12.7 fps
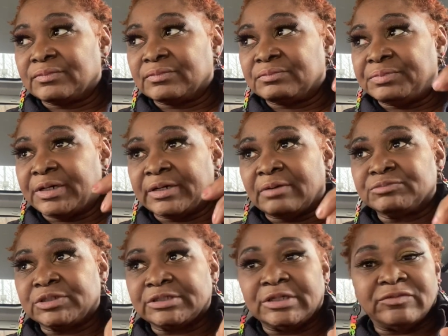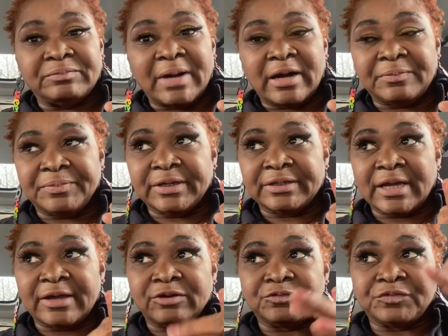But I'm just giving my opinion.
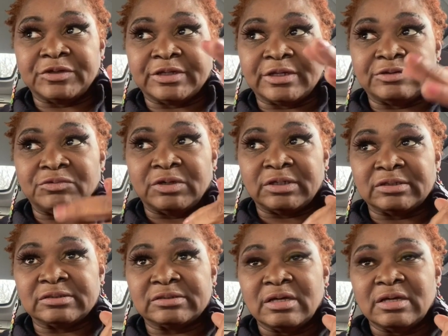I don't feel that it was.